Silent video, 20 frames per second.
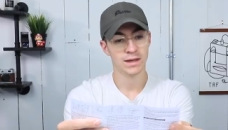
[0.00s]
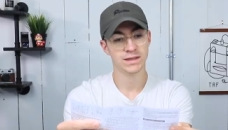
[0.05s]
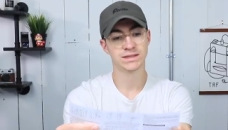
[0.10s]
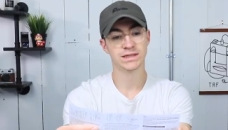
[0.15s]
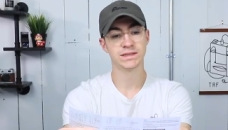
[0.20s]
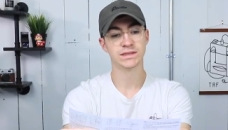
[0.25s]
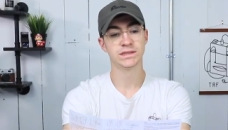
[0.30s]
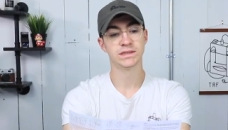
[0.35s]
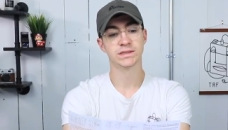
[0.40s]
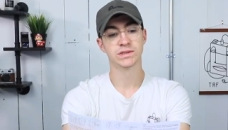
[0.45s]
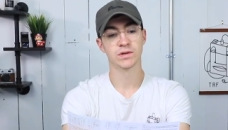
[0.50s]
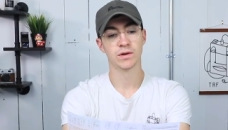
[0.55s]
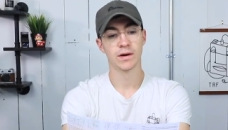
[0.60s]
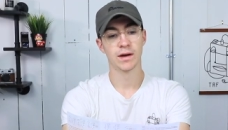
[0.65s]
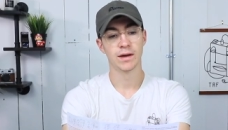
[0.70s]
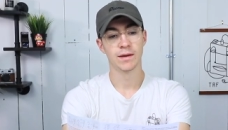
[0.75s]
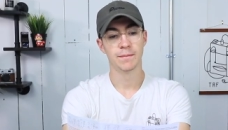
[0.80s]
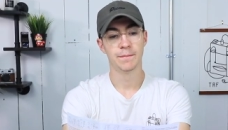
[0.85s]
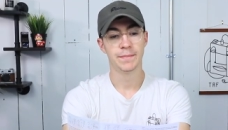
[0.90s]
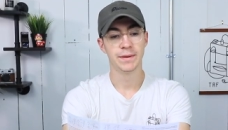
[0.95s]
It says that it's got
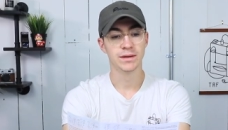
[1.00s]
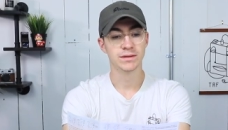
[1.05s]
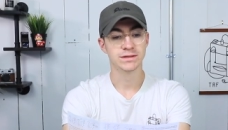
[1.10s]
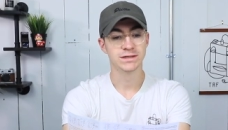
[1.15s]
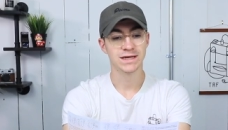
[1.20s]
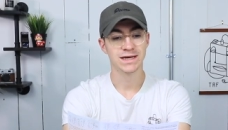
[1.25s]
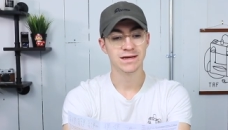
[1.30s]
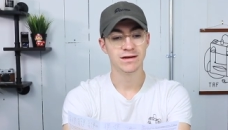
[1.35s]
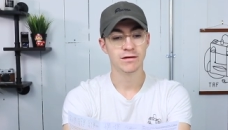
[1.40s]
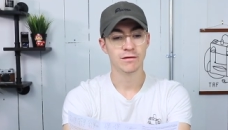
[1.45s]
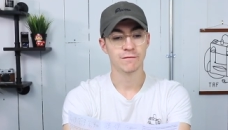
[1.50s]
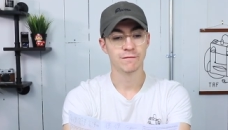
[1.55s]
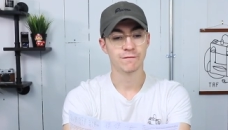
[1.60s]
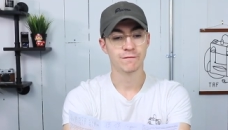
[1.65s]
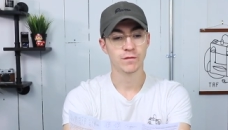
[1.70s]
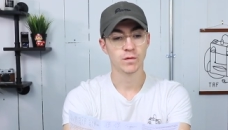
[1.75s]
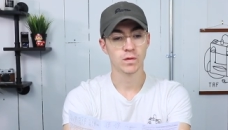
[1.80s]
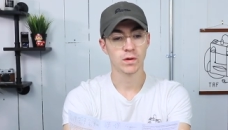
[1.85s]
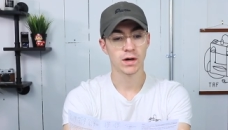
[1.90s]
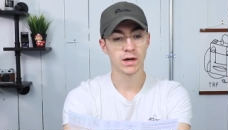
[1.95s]
a built-in
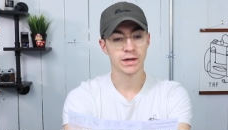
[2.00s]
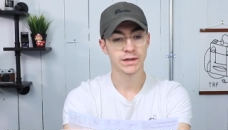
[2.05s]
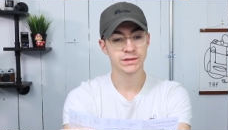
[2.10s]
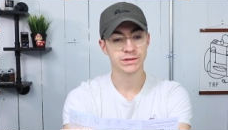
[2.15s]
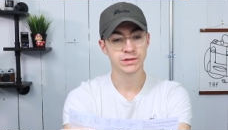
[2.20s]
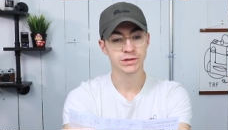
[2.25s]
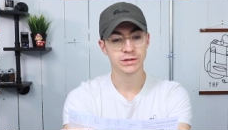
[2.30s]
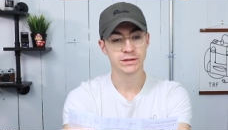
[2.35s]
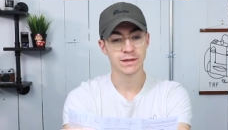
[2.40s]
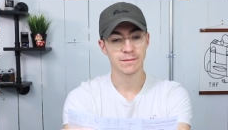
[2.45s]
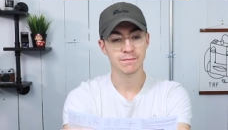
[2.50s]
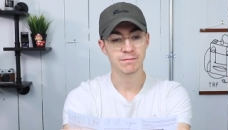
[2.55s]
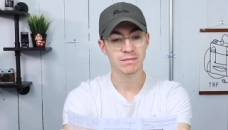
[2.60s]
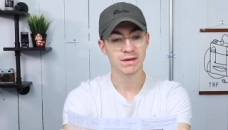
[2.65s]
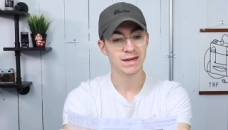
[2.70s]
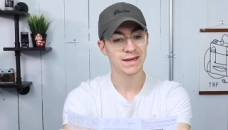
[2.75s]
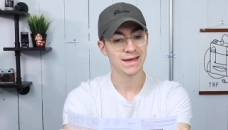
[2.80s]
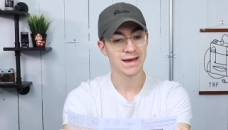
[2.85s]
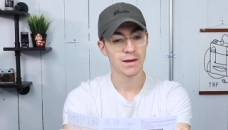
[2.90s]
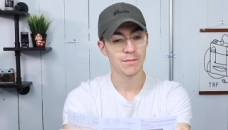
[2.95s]
400
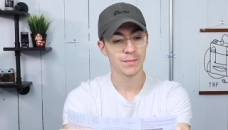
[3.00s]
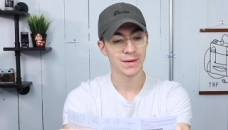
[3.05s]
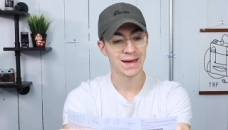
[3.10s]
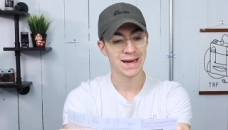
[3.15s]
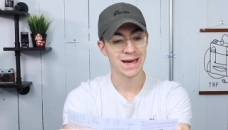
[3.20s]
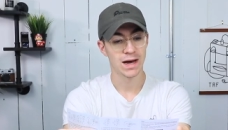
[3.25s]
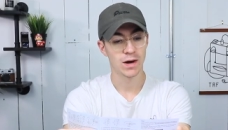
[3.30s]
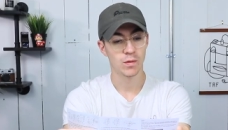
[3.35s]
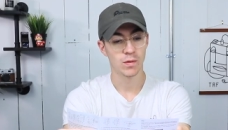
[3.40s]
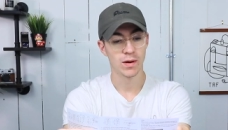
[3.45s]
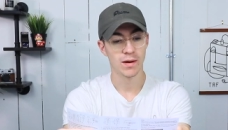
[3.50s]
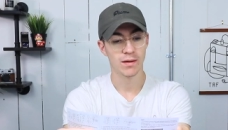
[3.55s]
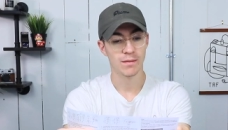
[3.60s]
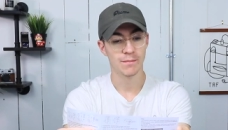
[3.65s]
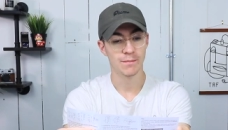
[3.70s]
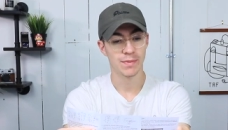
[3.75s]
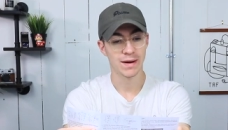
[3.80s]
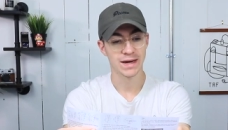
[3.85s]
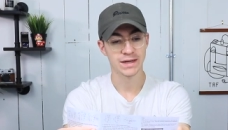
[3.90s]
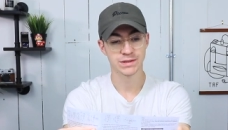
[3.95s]
milliamp hour
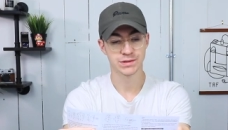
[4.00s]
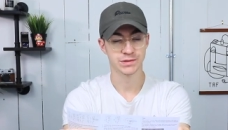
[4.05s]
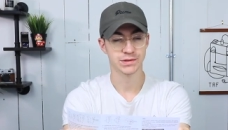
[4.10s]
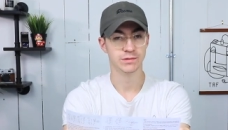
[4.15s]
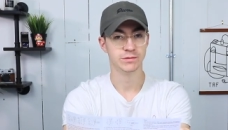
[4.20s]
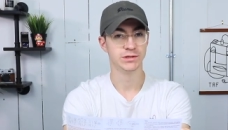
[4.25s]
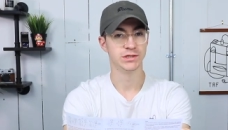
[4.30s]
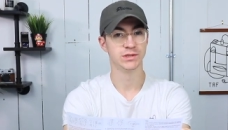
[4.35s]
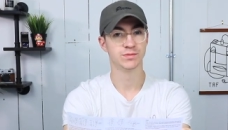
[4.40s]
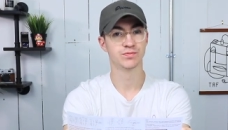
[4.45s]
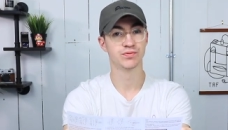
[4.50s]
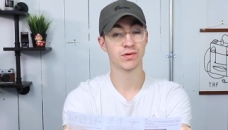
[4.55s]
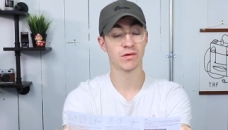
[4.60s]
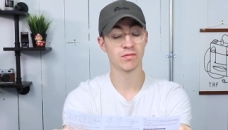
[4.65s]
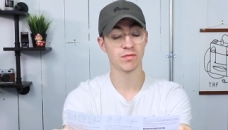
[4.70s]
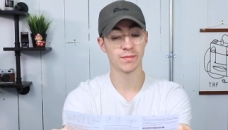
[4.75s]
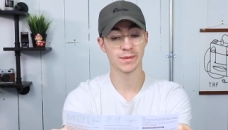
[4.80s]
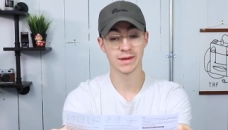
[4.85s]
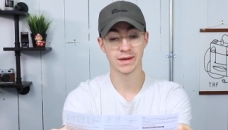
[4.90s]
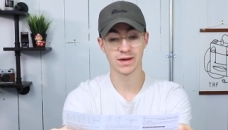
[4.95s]
battery, which is
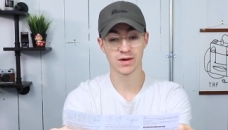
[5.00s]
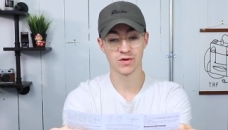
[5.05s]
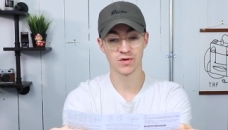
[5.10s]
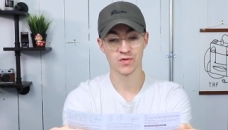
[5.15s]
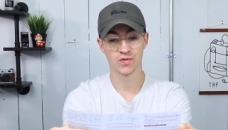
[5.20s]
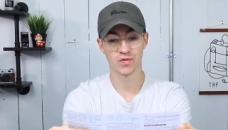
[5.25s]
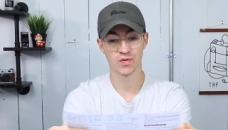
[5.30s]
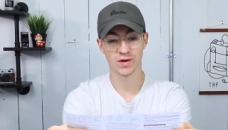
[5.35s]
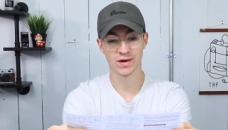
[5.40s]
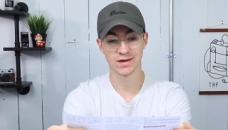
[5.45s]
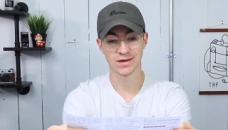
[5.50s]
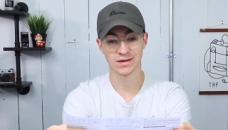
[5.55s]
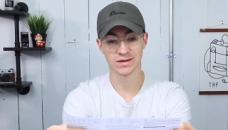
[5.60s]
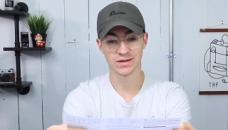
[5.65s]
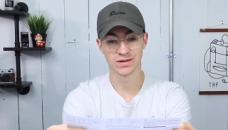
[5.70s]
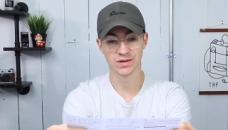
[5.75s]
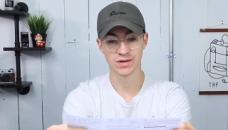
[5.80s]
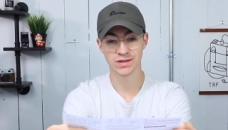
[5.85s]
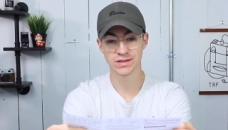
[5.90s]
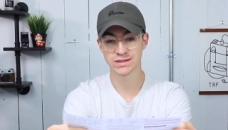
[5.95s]
probably
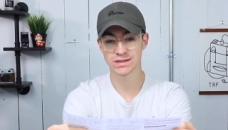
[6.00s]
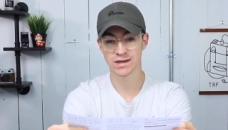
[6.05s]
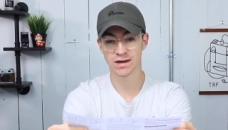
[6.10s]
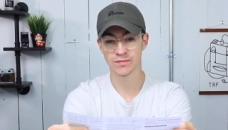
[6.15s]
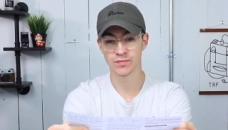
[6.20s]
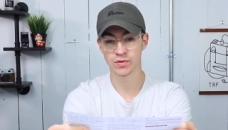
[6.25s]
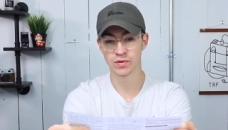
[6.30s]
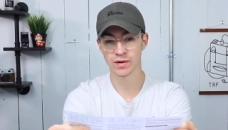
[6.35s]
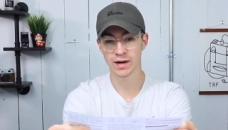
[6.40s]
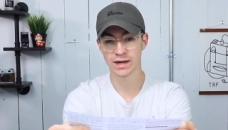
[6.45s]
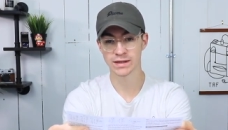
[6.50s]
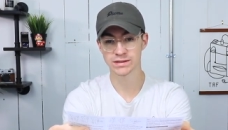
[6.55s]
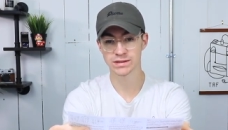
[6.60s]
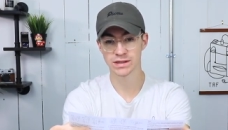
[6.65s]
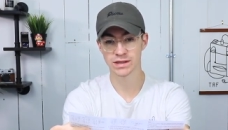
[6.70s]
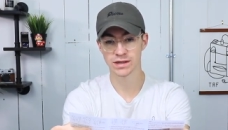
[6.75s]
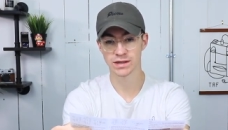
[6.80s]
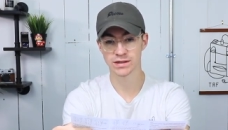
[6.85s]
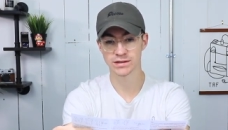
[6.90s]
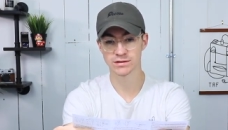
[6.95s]
quite good. I'm not
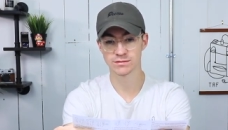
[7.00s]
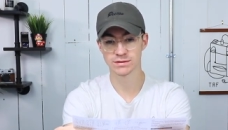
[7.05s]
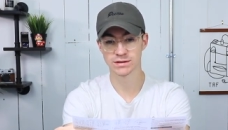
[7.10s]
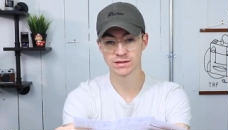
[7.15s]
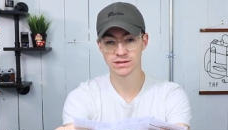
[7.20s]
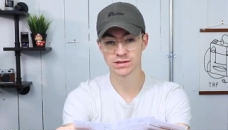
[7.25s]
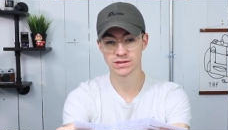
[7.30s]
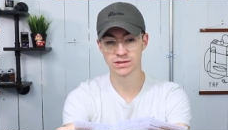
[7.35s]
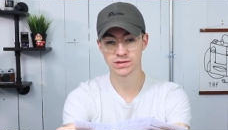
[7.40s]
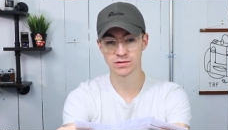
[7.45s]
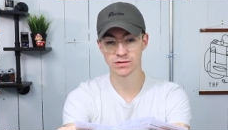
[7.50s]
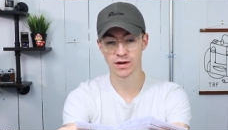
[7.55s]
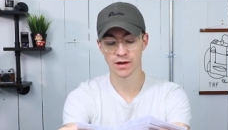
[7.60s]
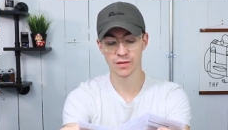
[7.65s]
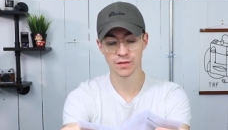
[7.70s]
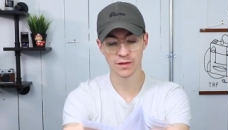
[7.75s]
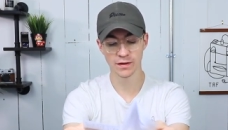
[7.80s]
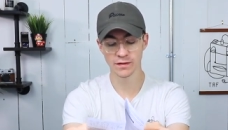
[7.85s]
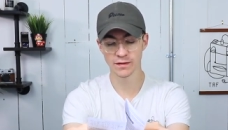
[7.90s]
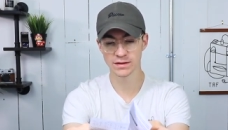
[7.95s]
actually 100% sure. I
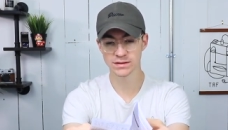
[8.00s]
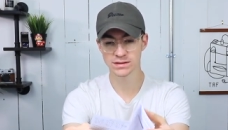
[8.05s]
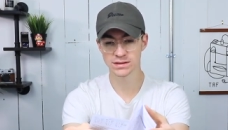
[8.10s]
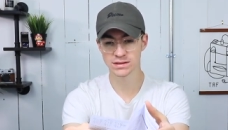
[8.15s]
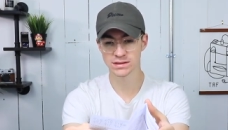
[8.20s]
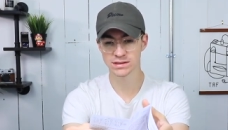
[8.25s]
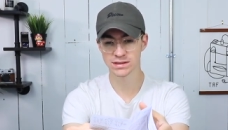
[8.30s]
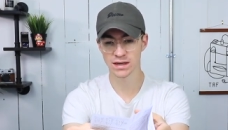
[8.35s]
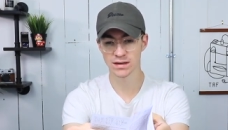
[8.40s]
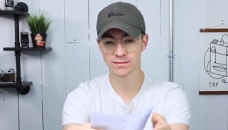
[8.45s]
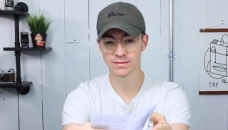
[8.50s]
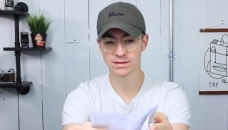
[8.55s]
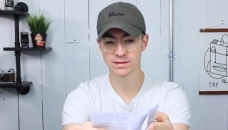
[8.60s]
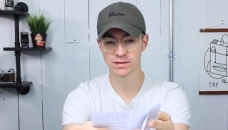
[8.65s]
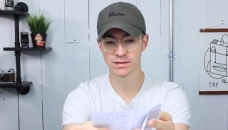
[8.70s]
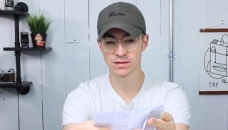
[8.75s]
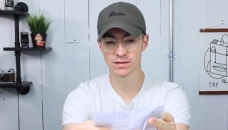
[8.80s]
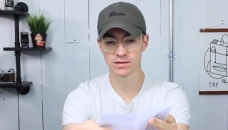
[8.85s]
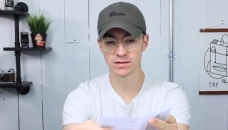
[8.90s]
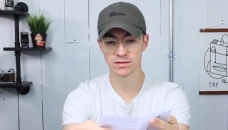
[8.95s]
think that's the same as
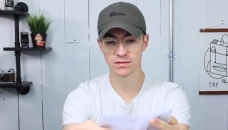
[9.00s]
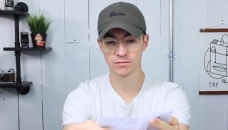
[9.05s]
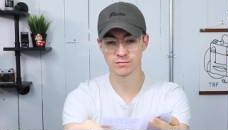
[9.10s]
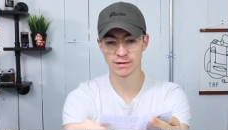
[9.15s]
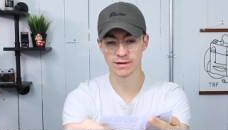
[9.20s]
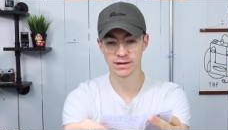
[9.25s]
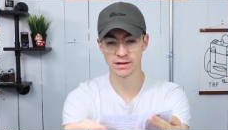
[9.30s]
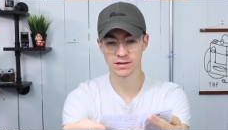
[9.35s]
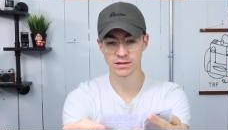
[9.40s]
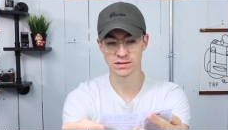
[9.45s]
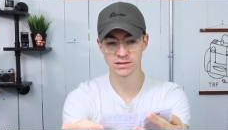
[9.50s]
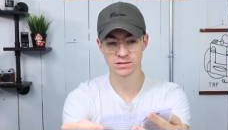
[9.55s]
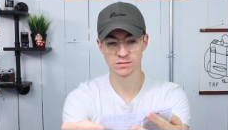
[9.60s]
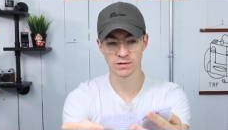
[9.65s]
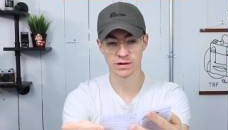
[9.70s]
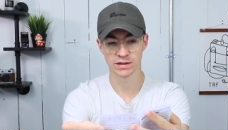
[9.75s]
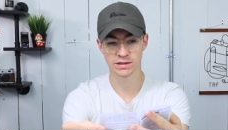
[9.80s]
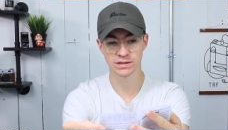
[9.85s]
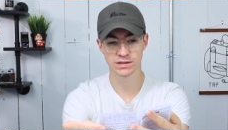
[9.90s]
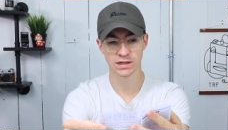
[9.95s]
the regular
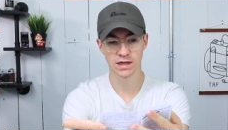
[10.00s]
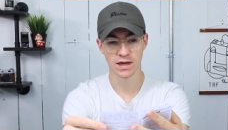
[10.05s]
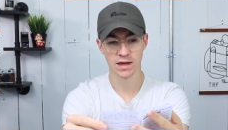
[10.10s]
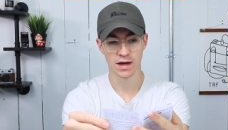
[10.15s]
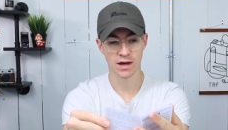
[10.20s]
Switch.